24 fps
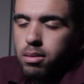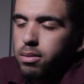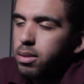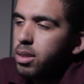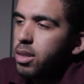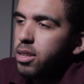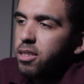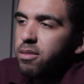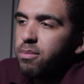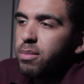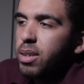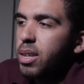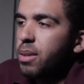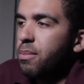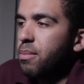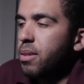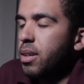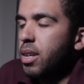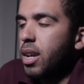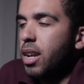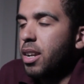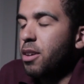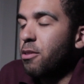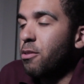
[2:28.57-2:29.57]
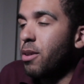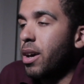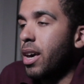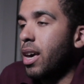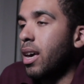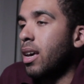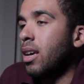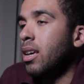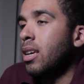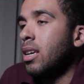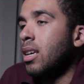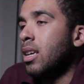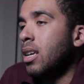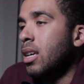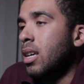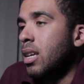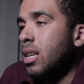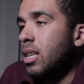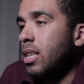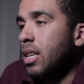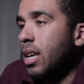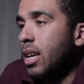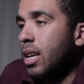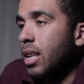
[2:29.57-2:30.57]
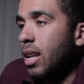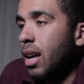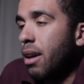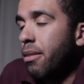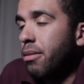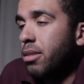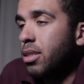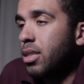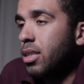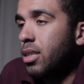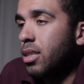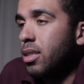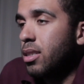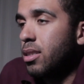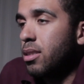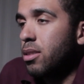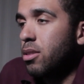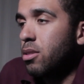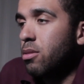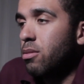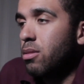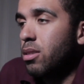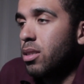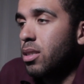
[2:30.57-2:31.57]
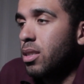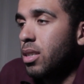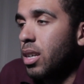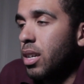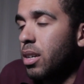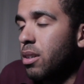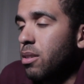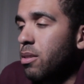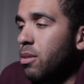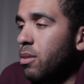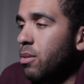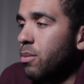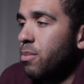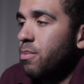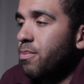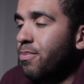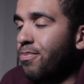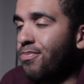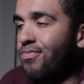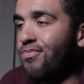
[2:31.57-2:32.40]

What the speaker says: Forgive me. But anyway, yeah, that was his newest single.